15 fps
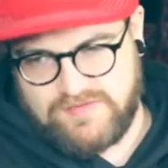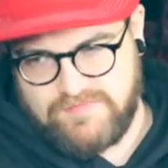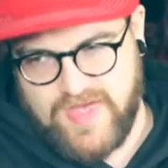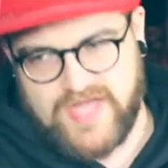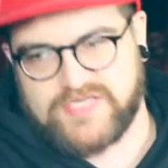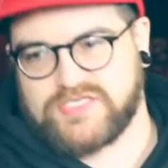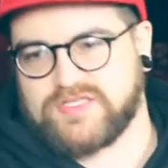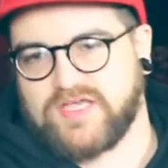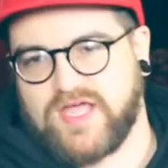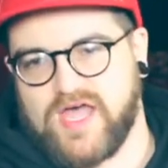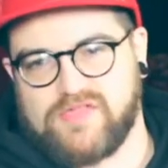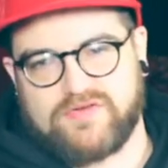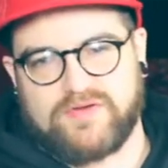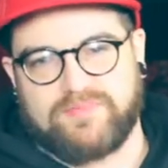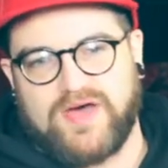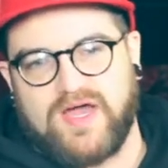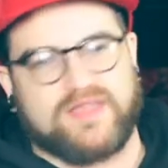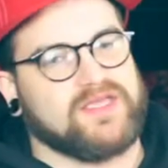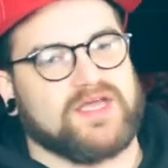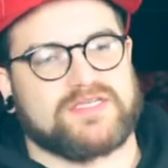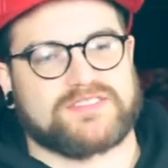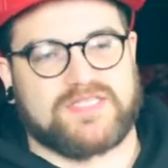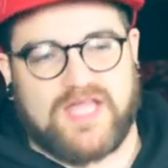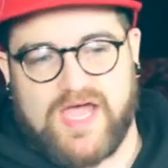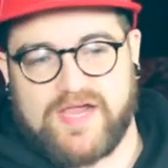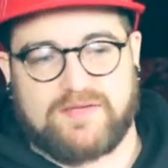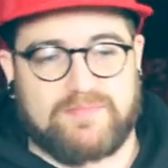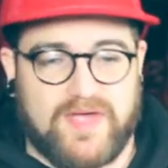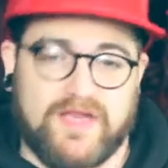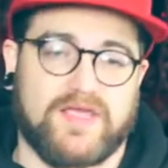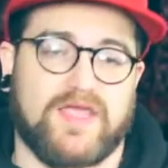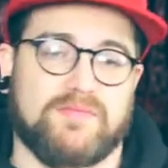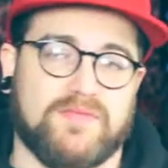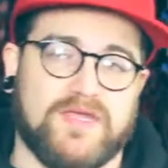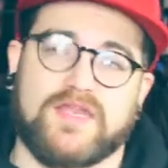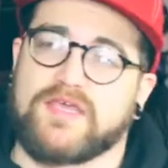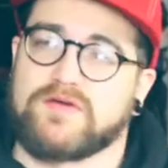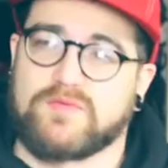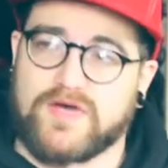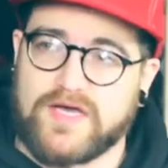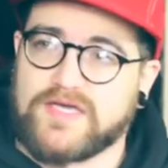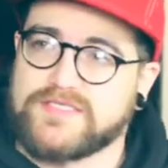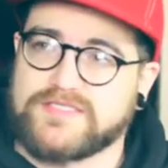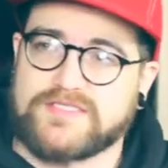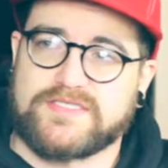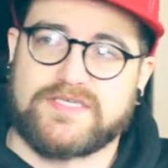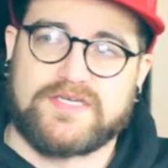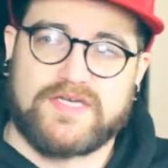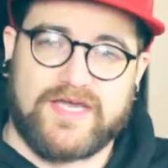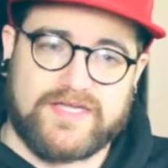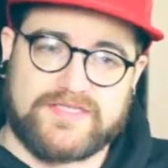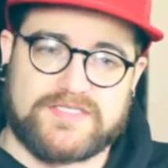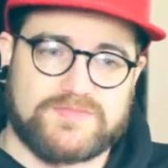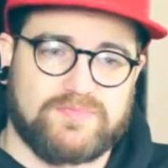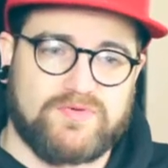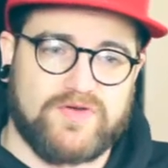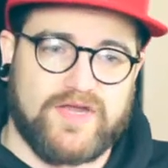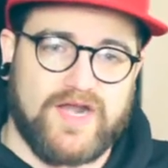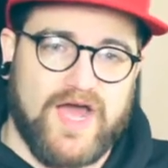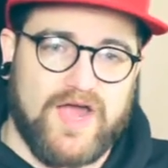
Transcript: Magic the Gathering podcast like Metagame Media was at this point,